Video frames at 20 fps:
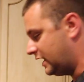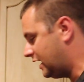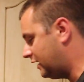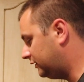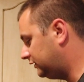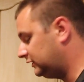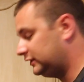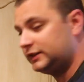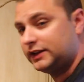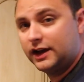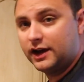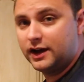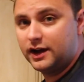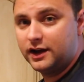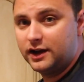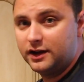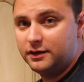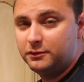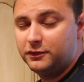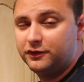Now it's
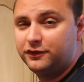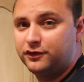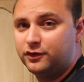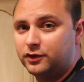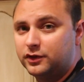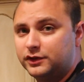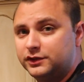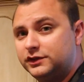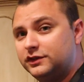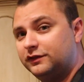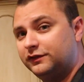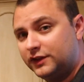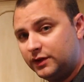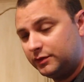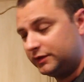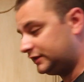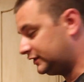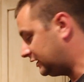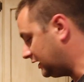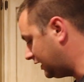time for us to
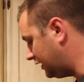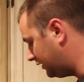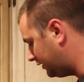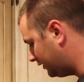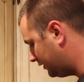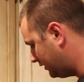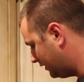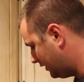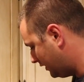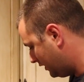flip the steak.